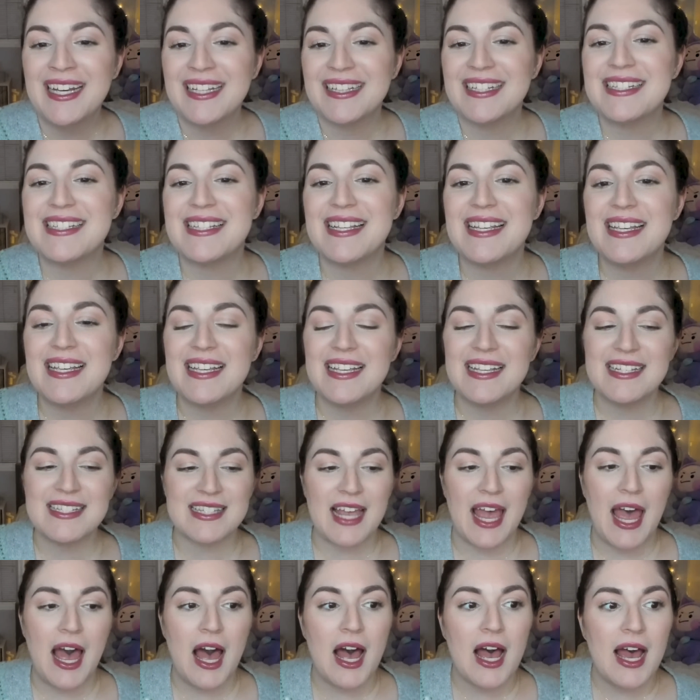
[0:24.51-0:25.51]
This
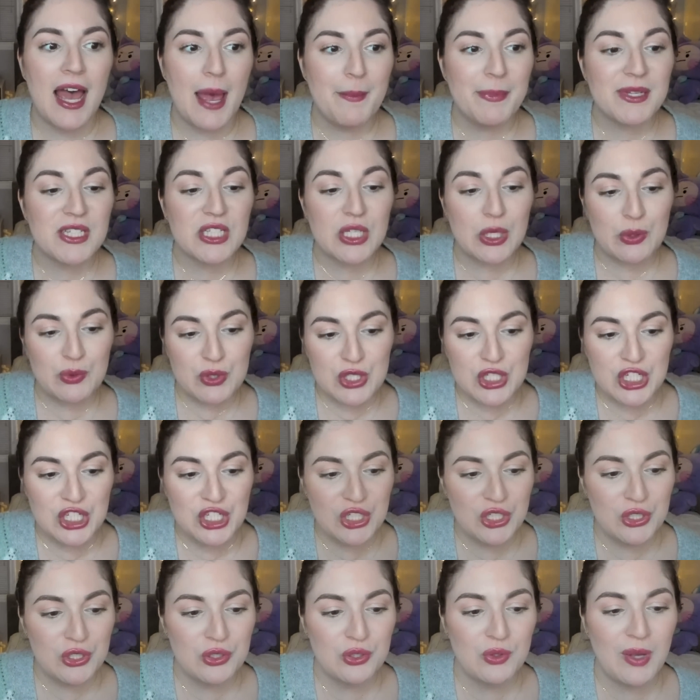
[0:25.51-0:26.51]
is episode
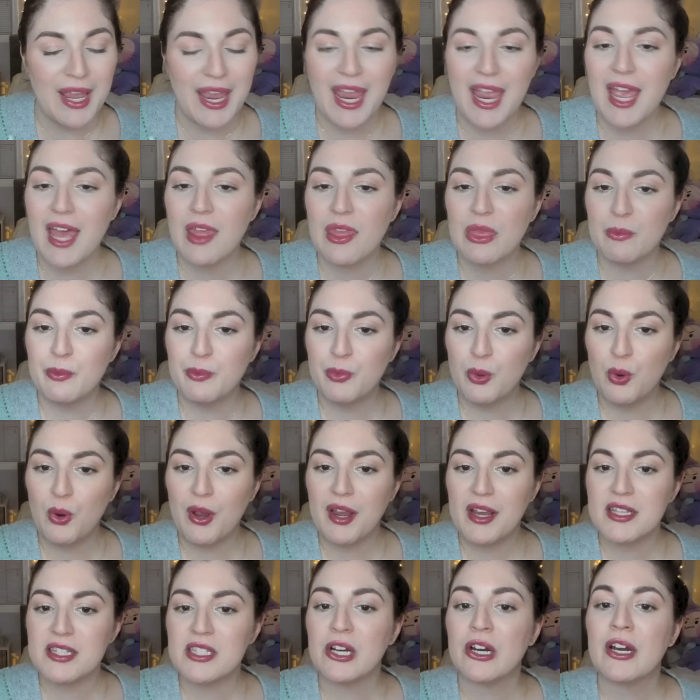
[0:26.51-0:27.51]
2, and the
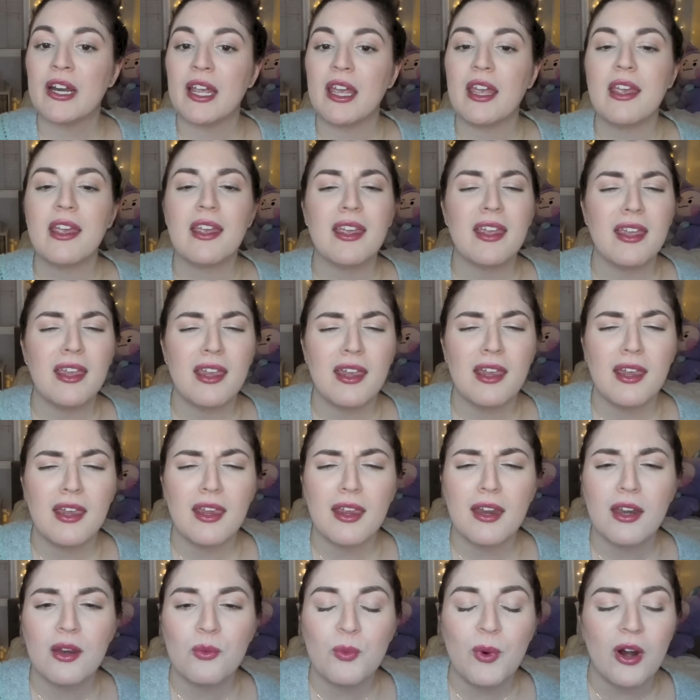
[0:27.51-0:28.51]
boys are
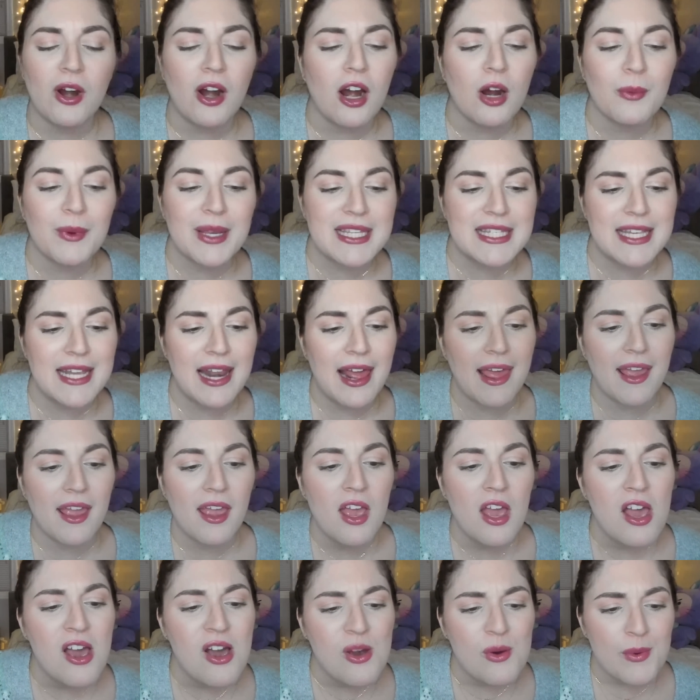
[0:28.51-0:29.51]
in, where are we today?
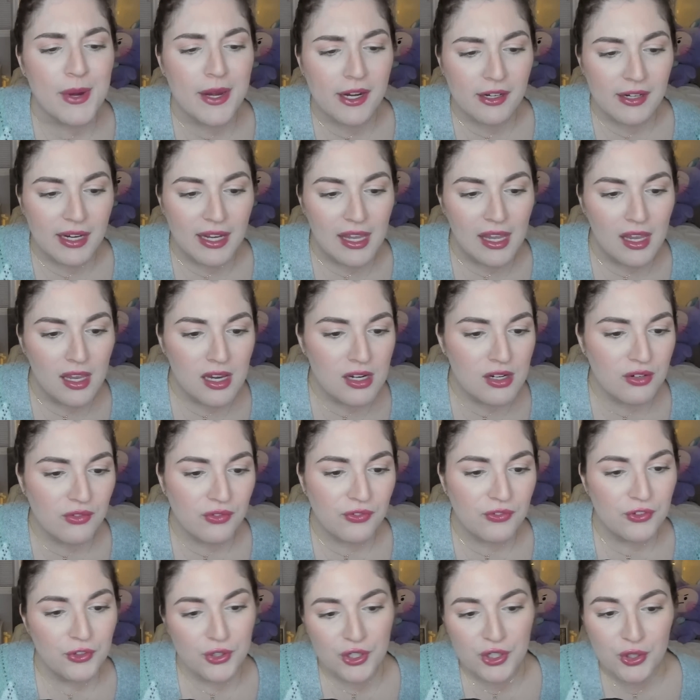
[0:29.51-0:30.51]
We are in
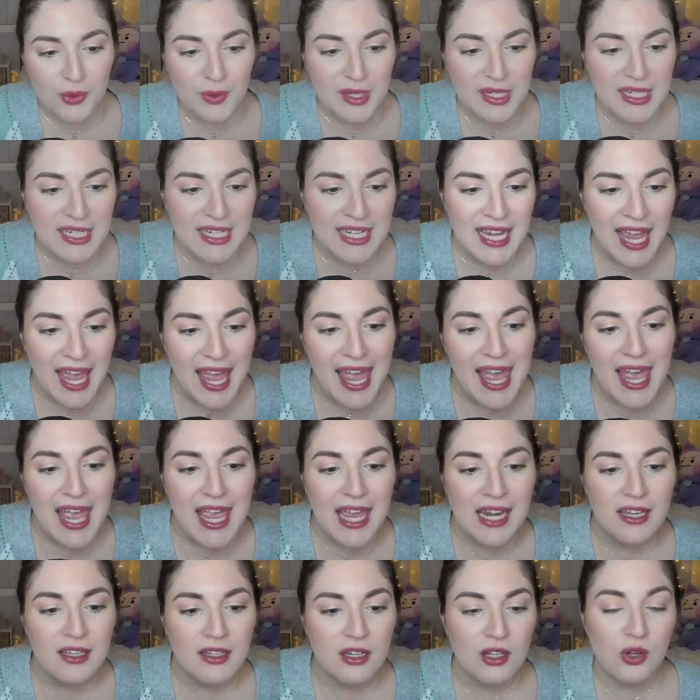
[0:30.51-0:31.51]
Fukui
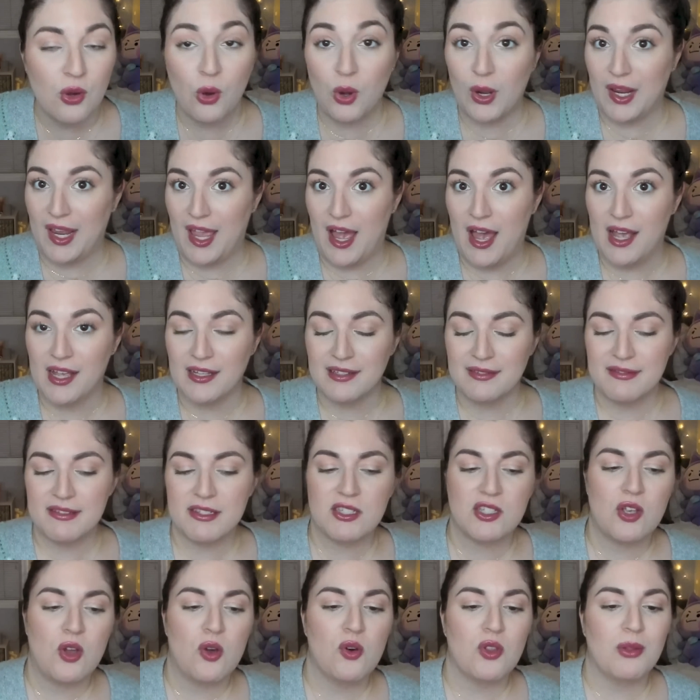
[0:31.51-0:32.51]
and Nagoya.
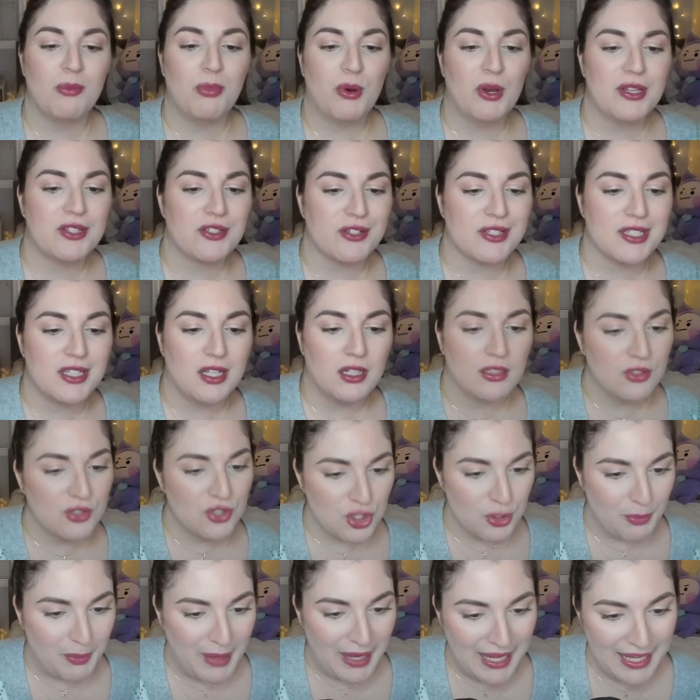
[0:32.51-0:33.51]
So the boys are still in
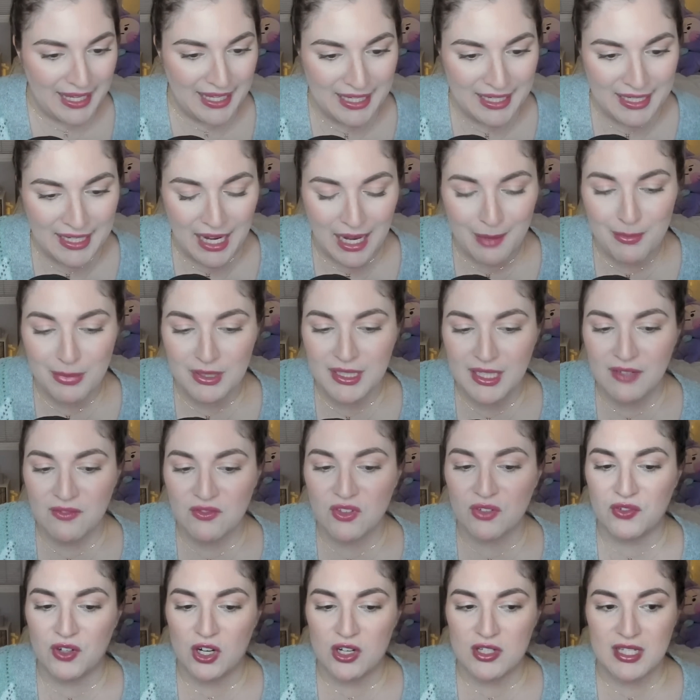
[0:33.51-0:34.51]
Japan. I believe
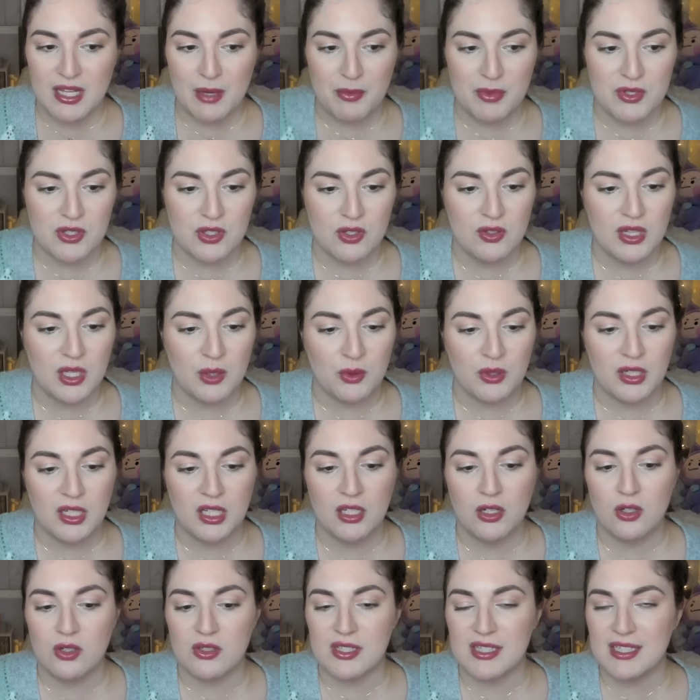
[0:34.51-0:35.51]
the first episode they were
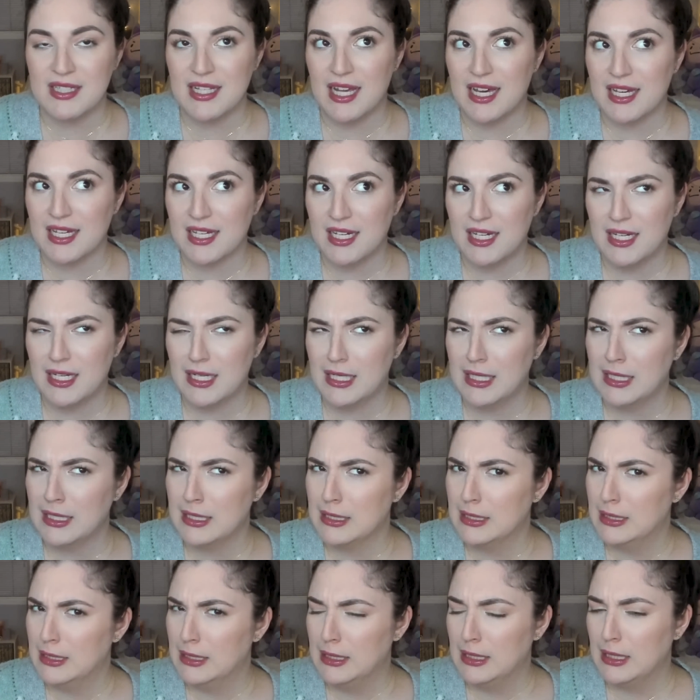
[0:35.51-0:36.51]
in Osaka.